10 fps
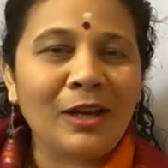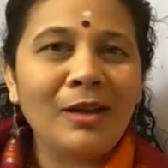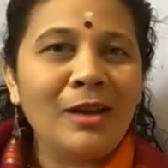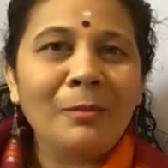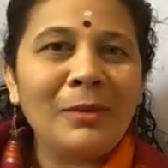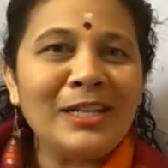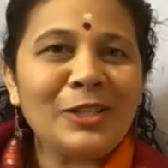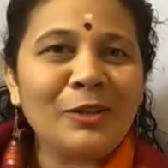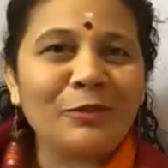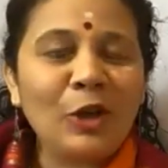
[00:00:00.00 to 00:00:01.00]
the
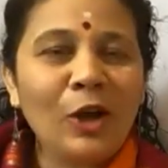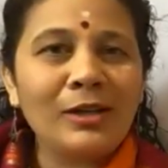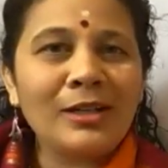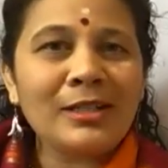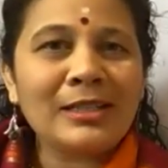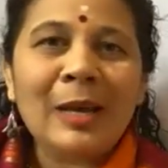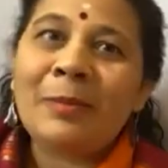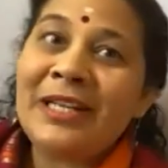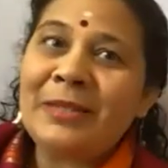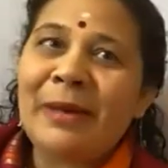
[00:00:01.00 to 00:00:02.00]
millions of dollars,
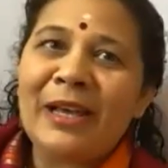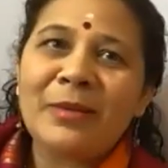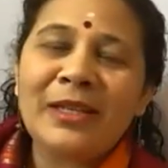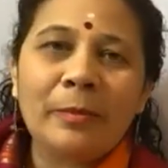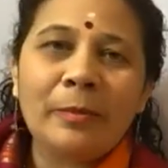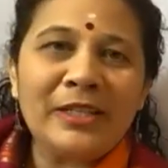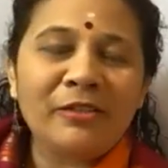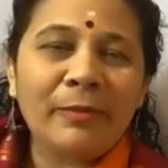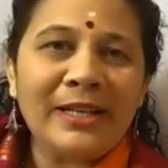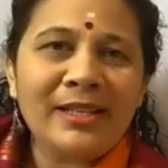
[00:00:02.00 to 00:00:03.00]
please buy me a piece
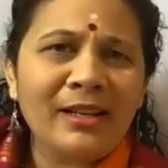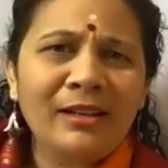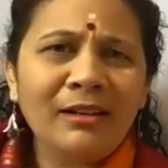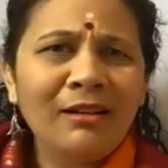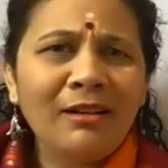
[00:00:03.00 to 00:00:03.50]
of bicycle?